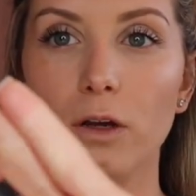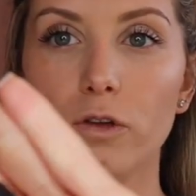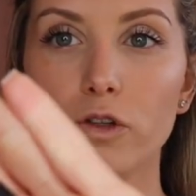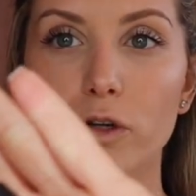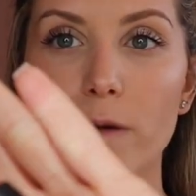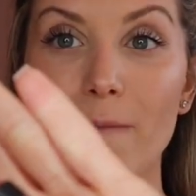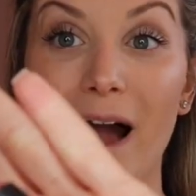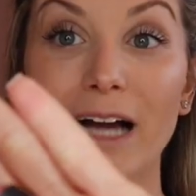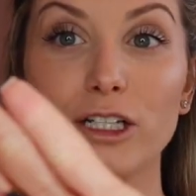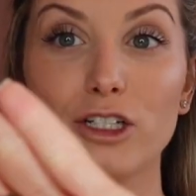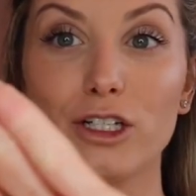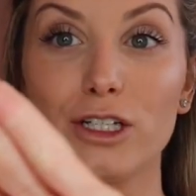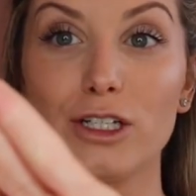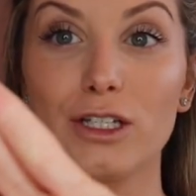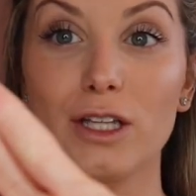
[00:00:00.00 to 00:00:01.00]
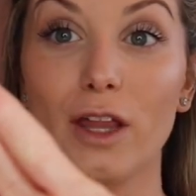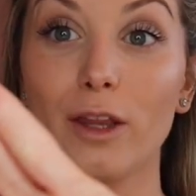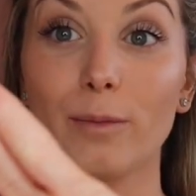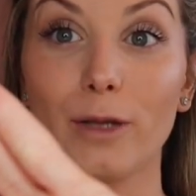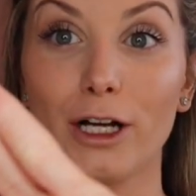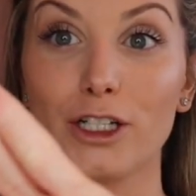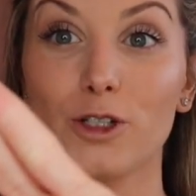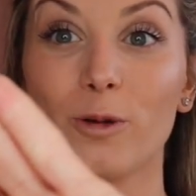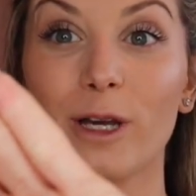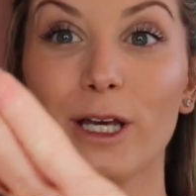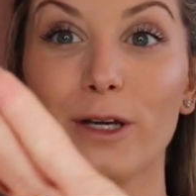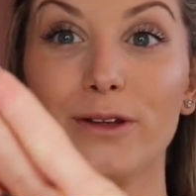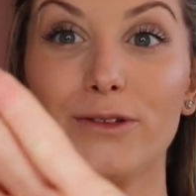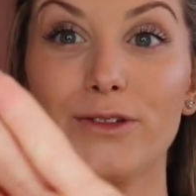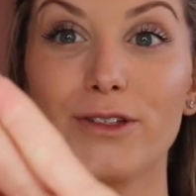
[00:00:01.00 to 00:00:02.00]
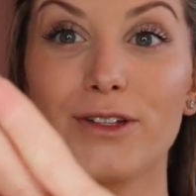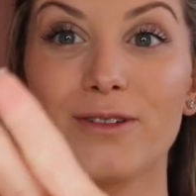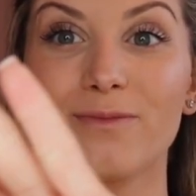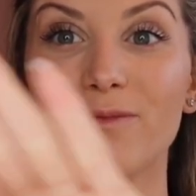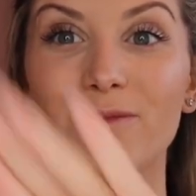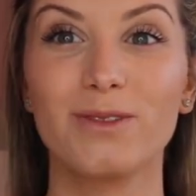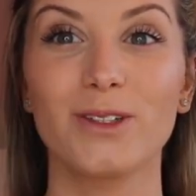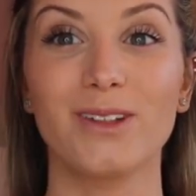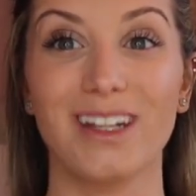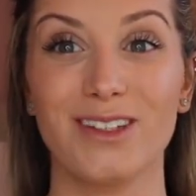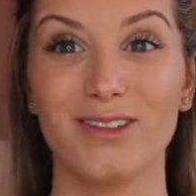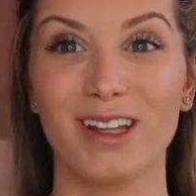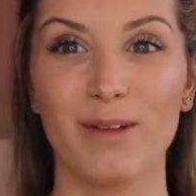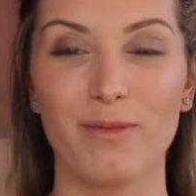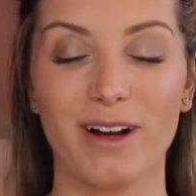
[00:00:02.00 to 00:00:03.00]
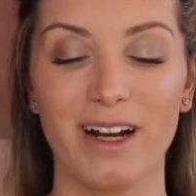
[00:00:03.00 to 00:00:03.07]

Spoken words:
So it matches the blush we used. So that's really